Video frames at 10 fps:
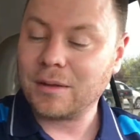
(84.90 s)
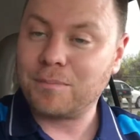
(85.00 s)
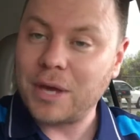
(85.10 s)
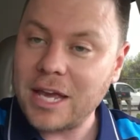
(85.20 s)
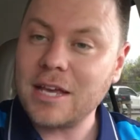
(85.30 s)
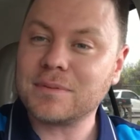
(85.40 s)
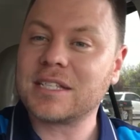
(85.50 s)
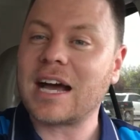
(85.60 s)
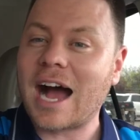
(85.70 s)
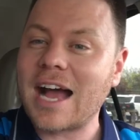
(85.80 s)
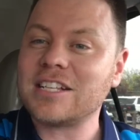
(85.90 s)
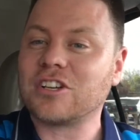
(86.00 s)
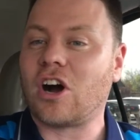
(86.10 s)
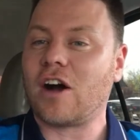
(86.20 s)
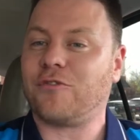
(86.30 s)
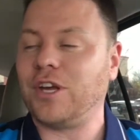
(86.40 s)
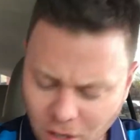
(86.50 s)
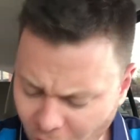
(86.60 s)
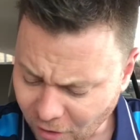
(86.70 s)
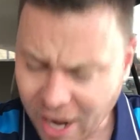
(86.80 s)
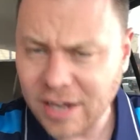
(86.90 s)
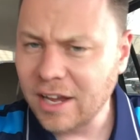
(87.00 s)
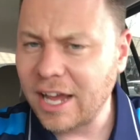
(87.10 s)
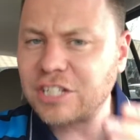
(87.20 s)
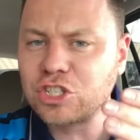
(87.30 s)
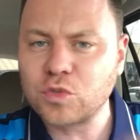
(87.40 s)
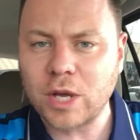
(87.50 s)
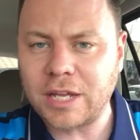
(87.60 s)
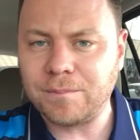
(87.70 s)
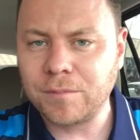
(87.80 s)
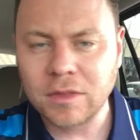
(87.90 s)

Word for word: Peeps iced coffee. All right, it's sweet.